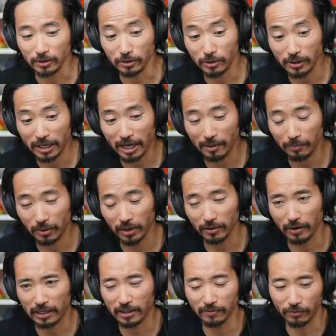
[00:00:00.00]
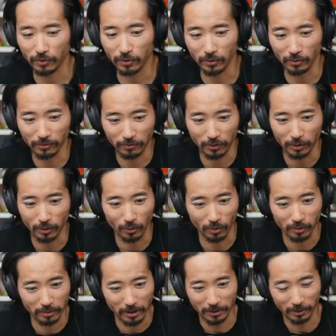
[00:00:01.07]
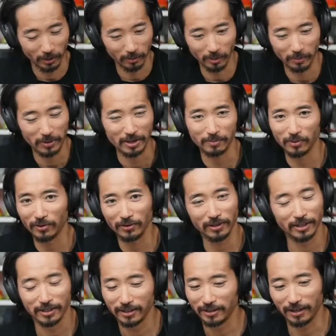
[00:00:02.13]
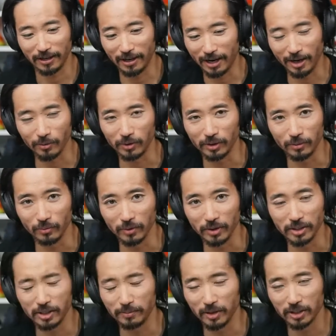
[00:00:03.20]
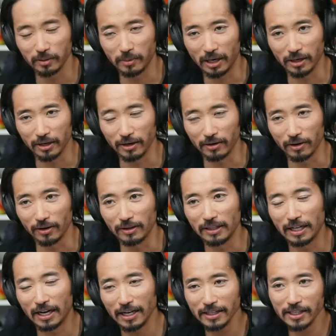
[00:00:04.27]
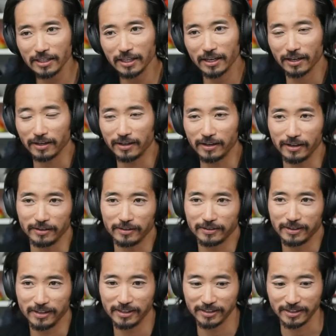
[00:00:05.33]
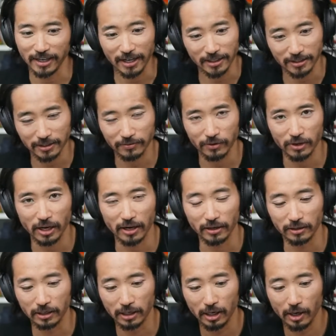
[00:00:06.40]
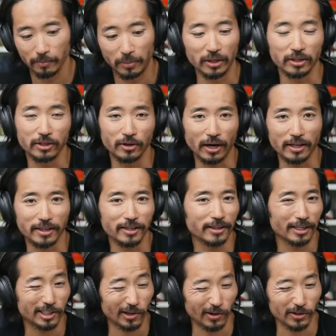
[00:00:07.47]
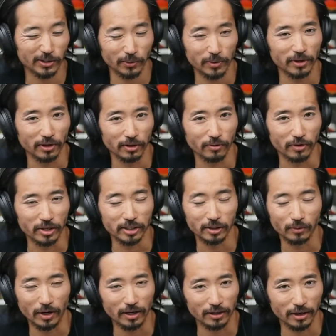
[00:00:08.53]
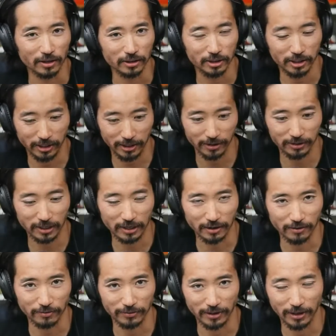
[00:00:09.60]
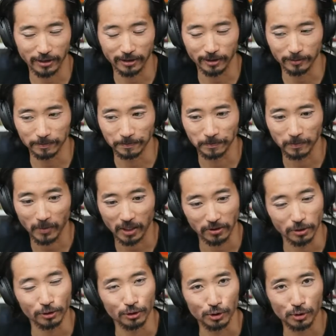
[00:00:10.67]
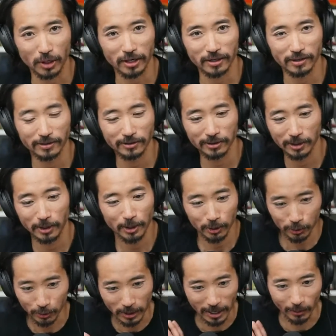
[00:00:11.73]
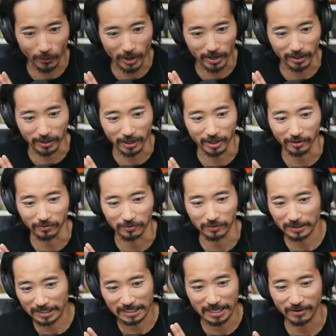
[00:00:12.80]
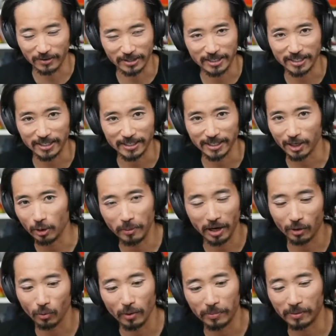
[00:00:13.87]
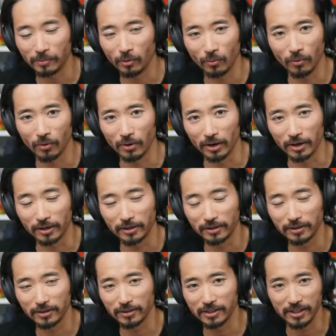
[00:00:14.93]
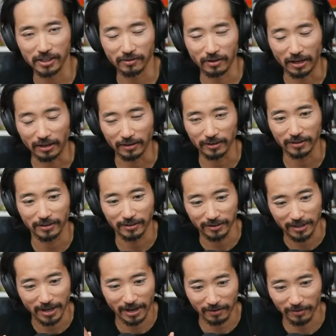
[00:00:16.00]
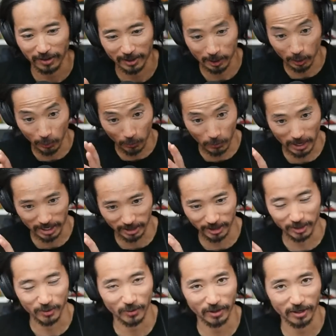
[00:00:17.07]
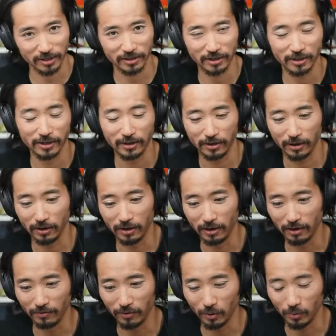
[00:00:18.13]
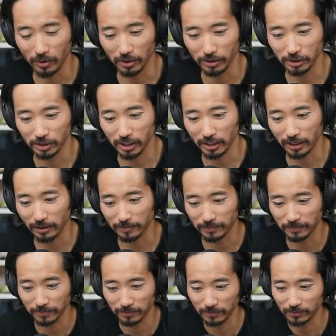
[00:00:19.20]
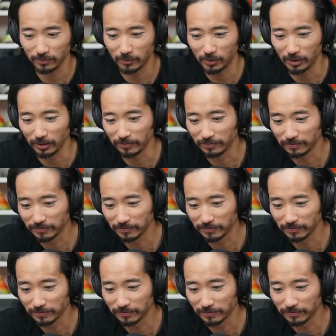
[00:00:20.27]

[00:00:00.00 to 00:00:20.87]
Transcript: do that. But I think for for norm, normal people, uh, I wouldn't worry too much about it at all. I think that it is nice if you can, but you know, I think that's also another reason why a lot of the shakeouts have um, the shoe try-ons, so that way it kind of guarantees that no matter what people wore to the event, they have like the right shoe on um, for when it's a shakeout. So,